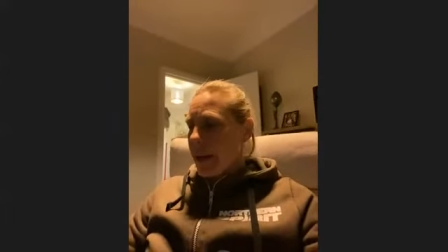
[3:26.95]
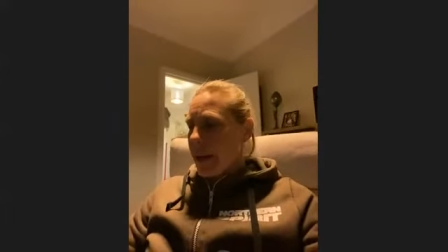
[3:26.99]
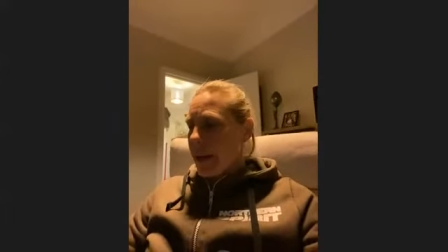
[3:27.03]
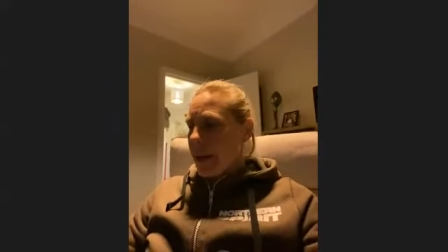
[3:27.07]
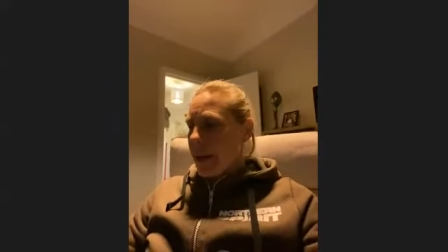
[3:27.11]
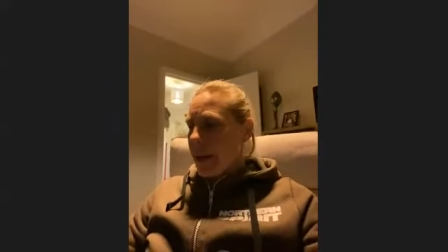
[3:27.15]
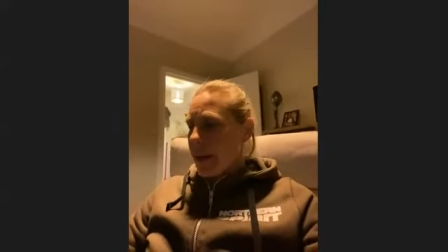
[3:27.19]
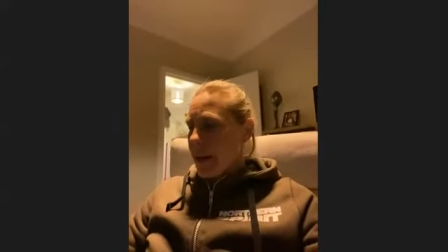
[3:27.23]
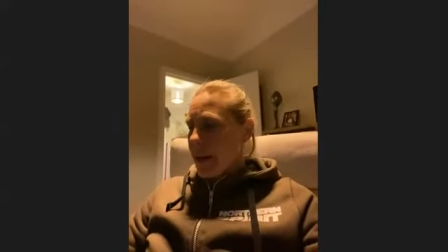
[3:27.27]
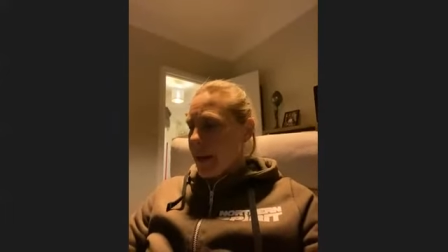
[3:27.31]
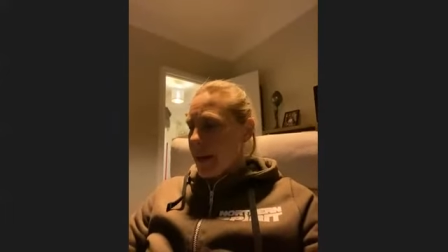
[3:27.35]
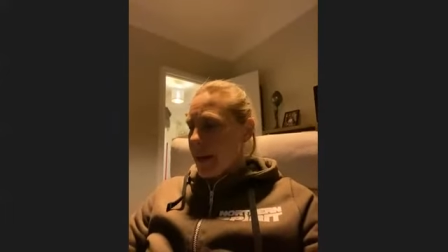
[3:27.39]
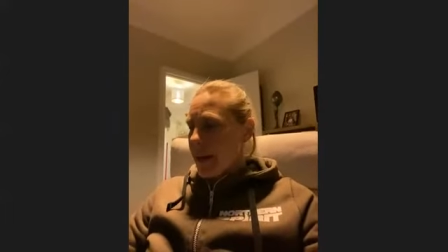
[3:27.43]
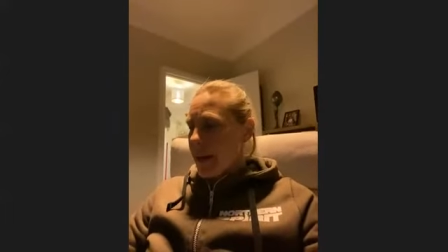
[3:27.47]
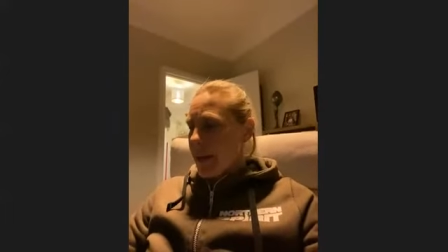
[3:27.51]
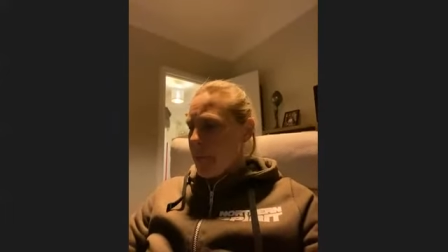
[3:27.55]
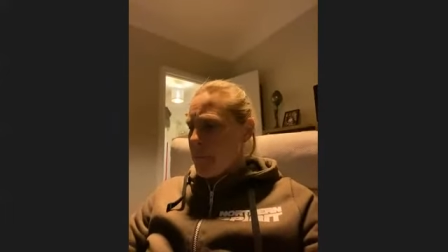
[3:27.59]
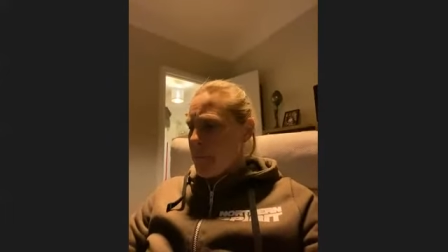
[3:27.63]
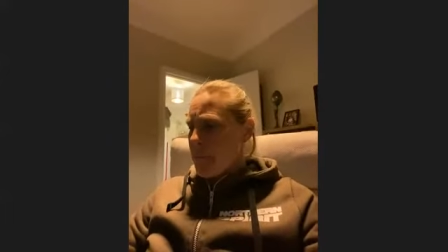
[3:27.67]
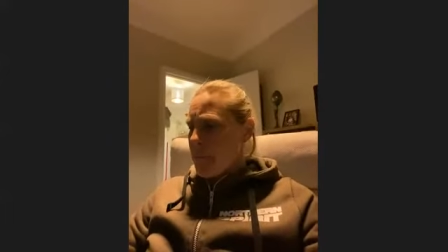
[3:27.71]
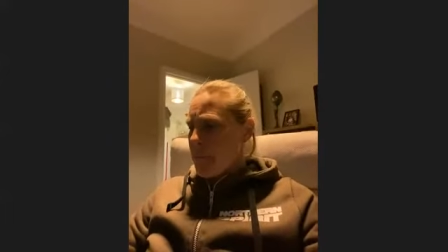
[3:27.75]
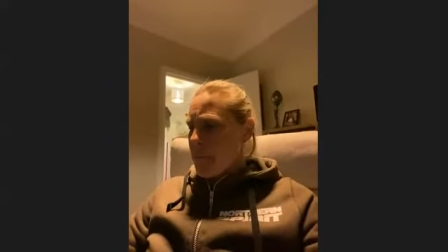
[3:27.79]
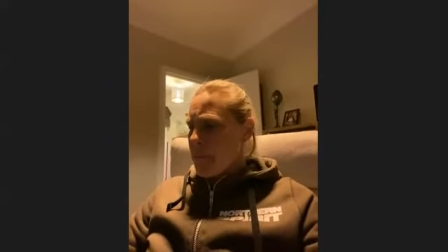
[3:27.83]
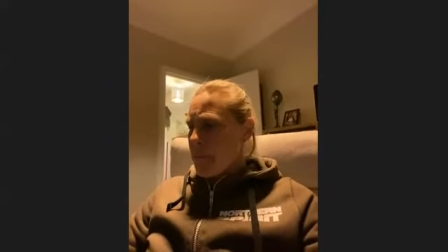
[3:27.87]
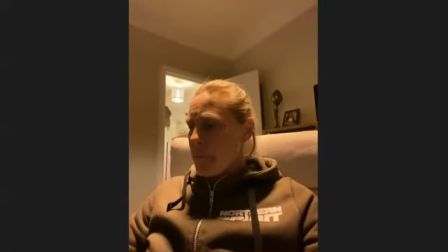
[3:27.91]

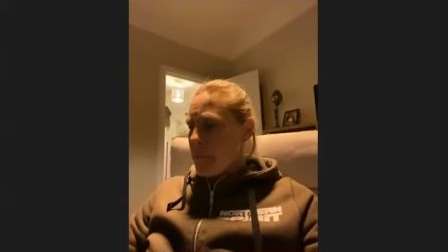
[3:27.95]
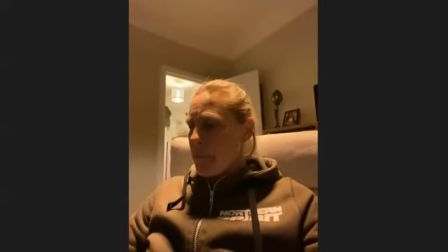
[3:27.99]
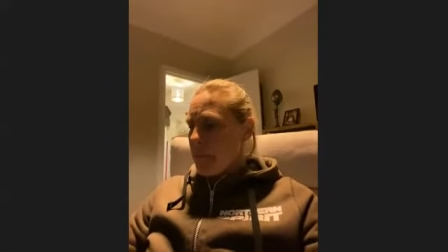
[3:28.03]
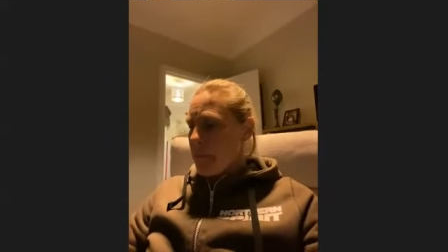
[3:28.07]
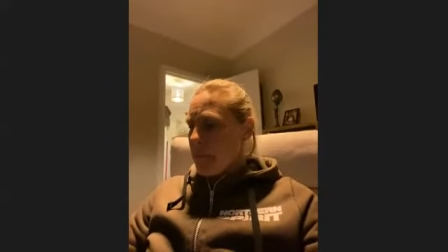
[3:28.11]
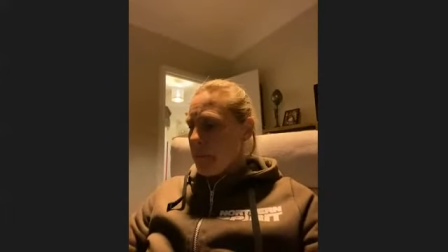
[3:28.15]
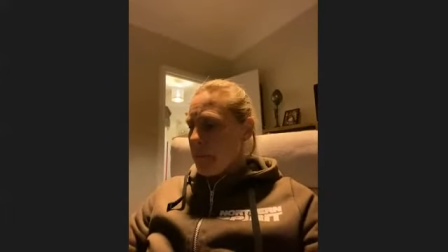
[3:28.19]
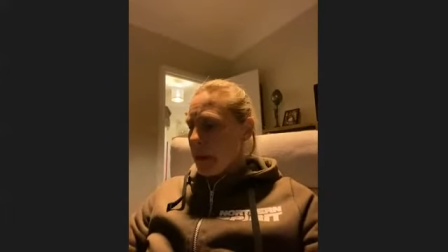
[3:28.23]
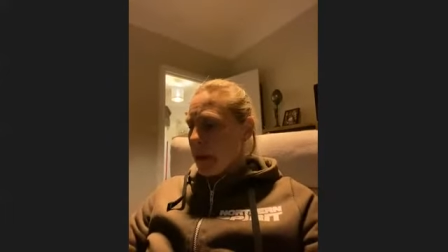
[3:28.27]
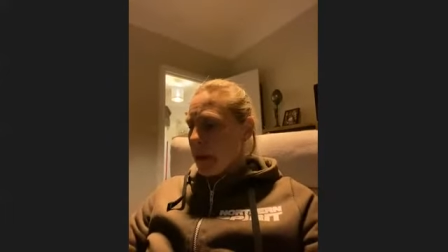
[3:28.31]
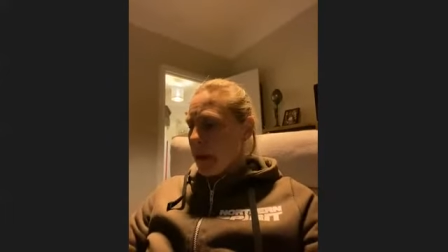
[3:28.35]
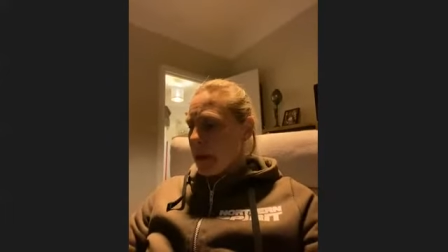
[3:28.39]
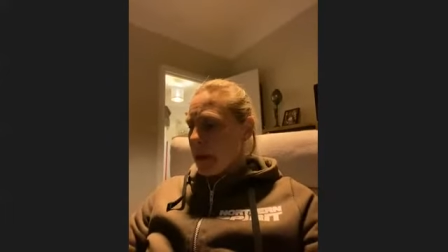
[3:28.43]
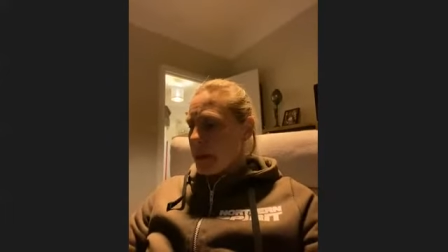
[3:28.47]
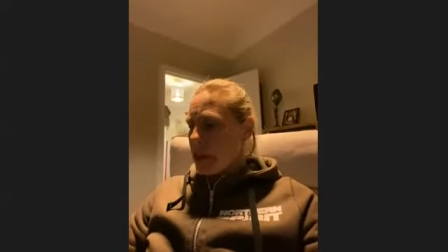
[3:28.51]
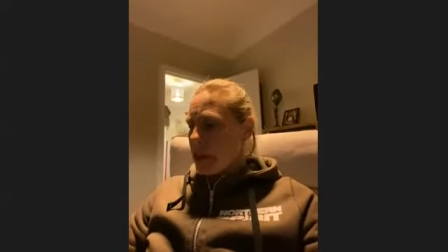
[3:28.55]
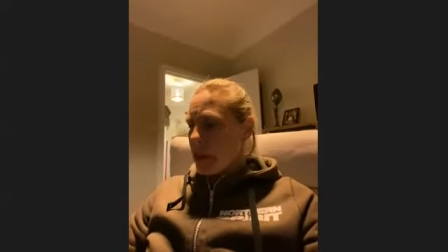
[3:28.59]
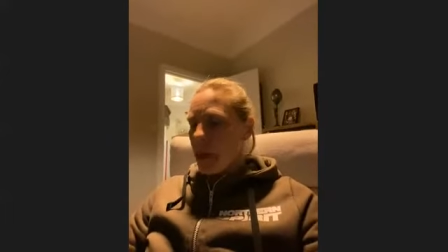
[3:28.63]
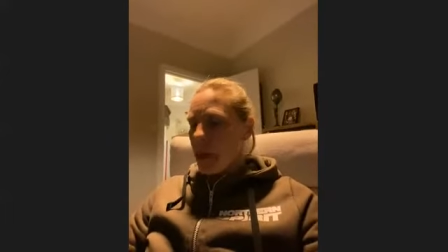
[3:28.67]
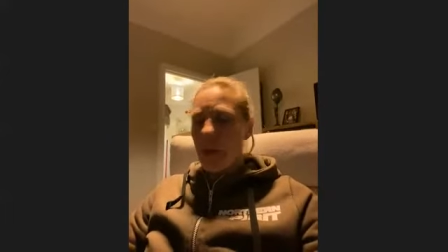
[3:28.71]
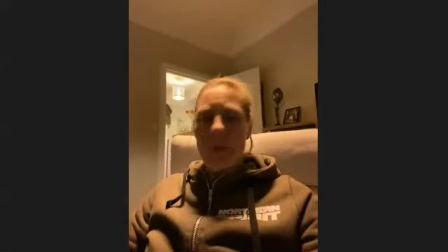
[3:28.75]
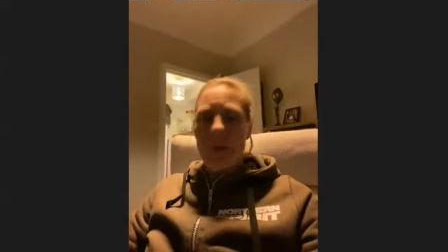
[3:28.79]
Um, but I knew that